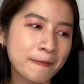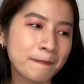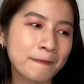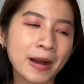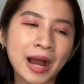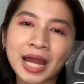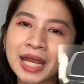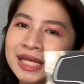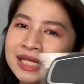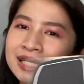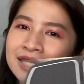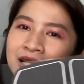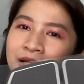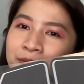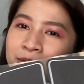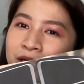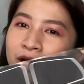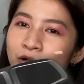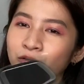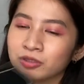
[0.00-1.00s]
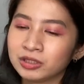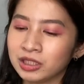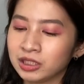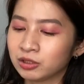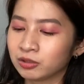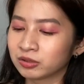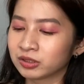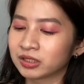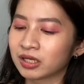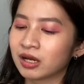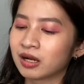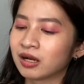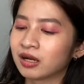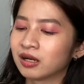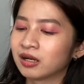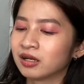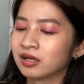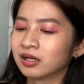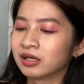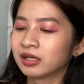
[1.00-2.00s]
buy na naman ako dito sa
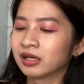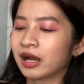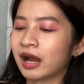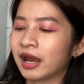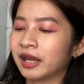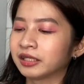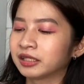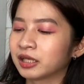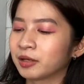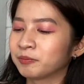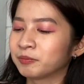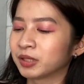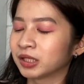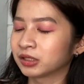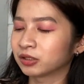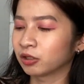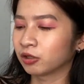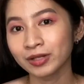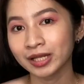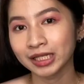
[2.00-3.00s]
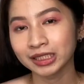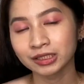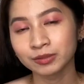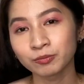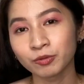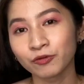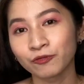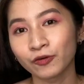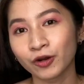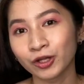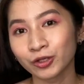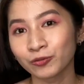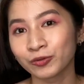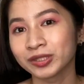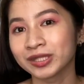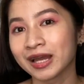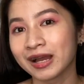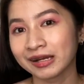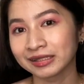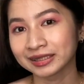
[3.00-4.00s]
item na to. Let's move on
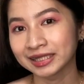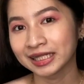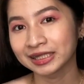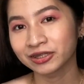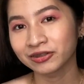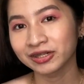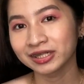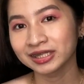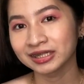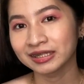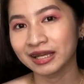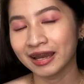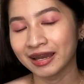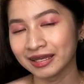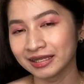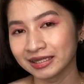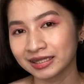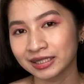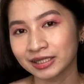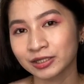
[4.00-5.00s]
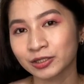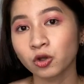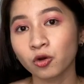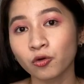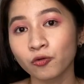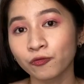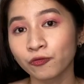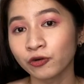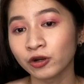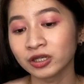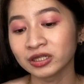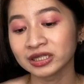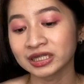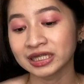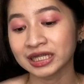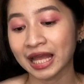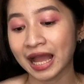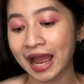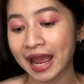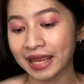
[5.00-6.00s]
with the accessories, guys. So, first
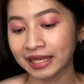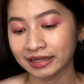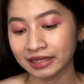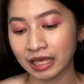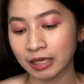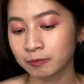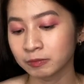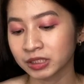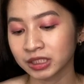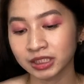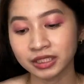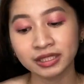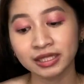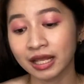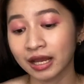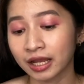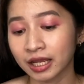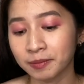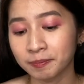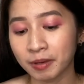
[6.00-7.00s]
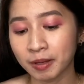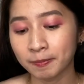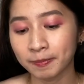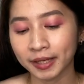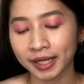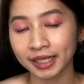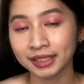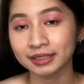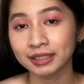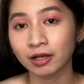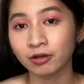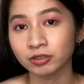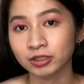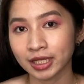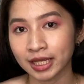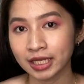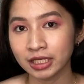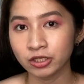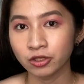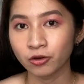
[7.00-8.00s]
items na ipapakita ko
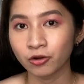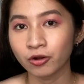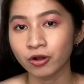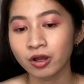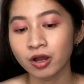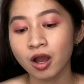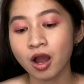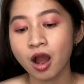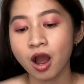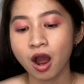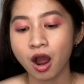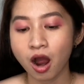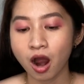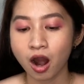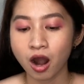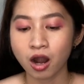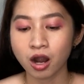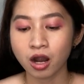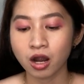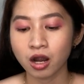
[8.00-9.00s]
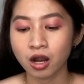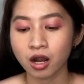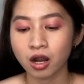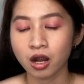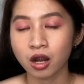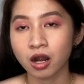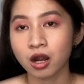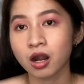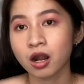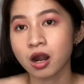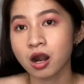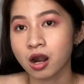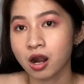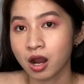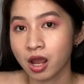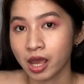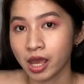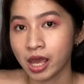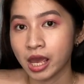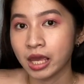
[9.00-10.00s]
sa inyo are
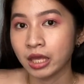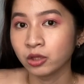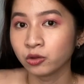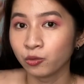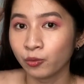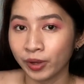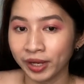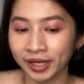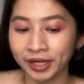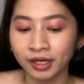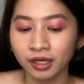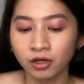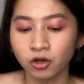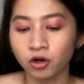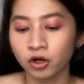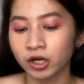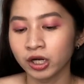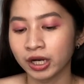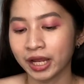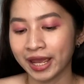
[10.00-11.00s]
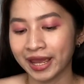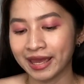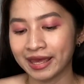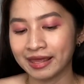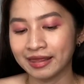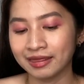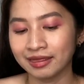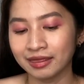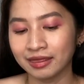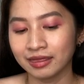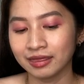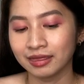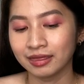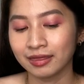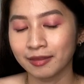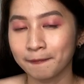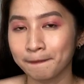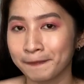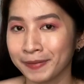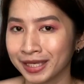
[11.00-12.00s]
headwear or
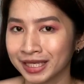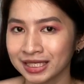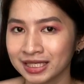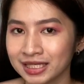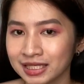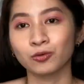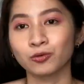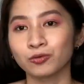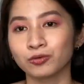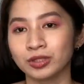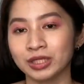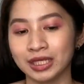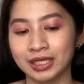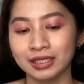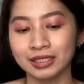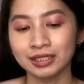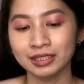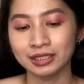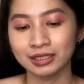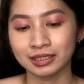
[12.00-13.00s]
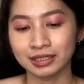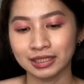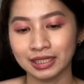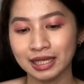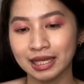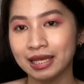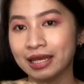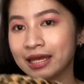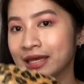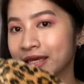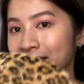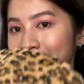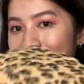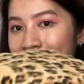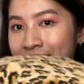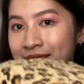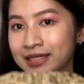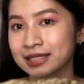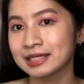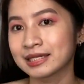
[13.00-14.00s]
headpiece. So, this is
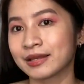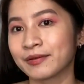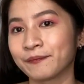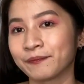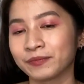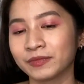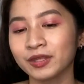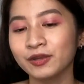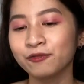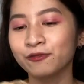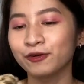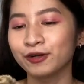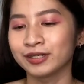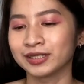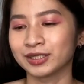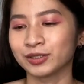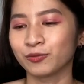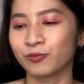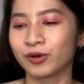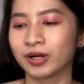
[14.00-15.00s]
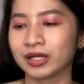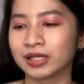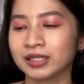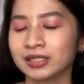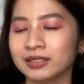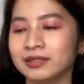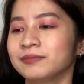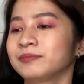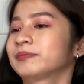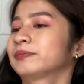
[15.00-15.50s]
the first one.